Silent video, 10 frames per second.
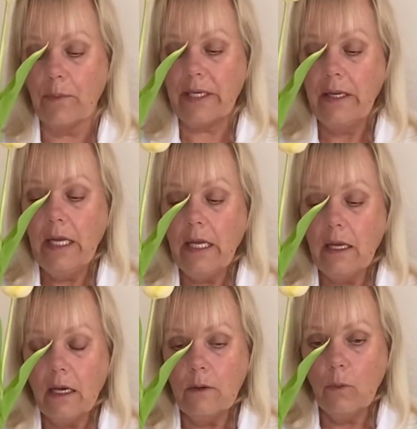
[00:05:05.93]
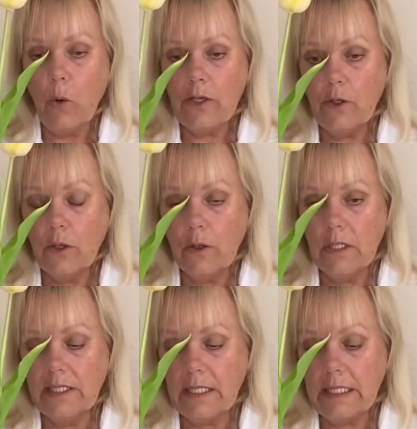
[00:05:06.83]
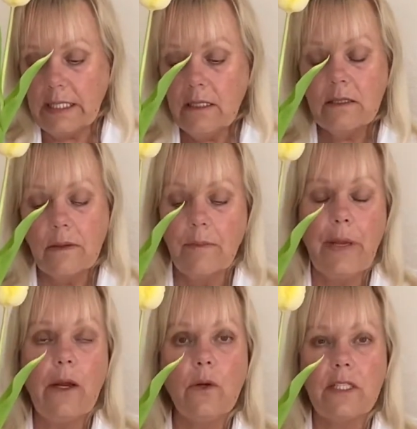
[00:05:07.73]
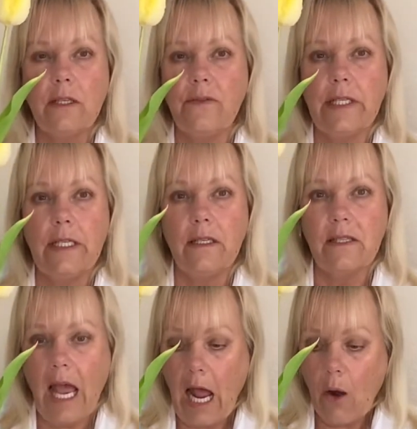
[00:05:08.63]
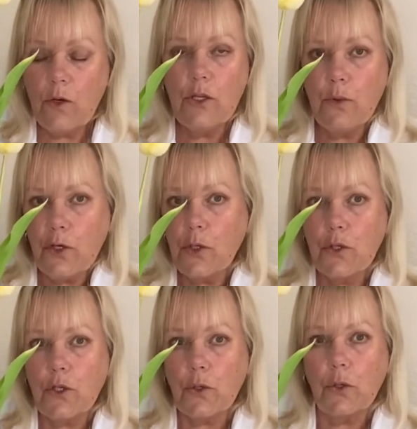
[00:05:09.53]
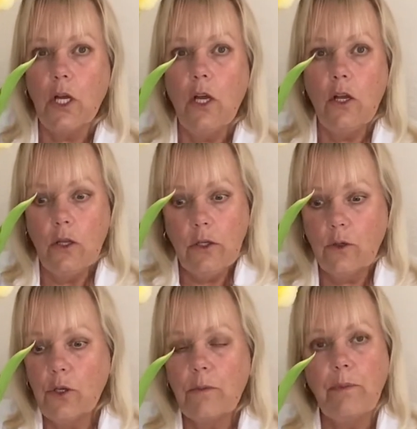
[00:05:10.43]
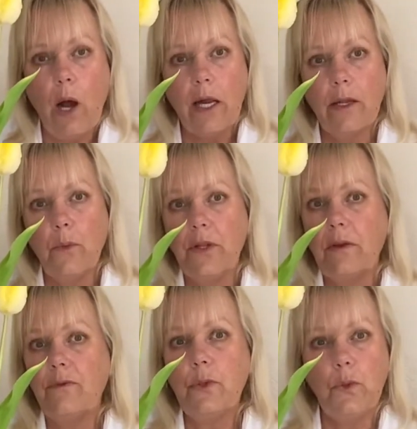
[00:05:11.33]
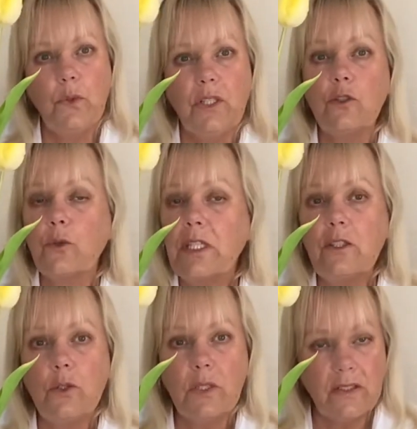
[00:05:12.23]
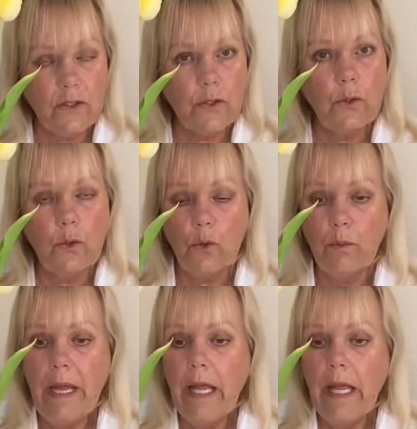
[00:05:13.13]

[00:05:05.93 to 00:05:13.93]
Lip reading: But what it is imperative is, how do you nurture, your body with the foods and drinks you consume,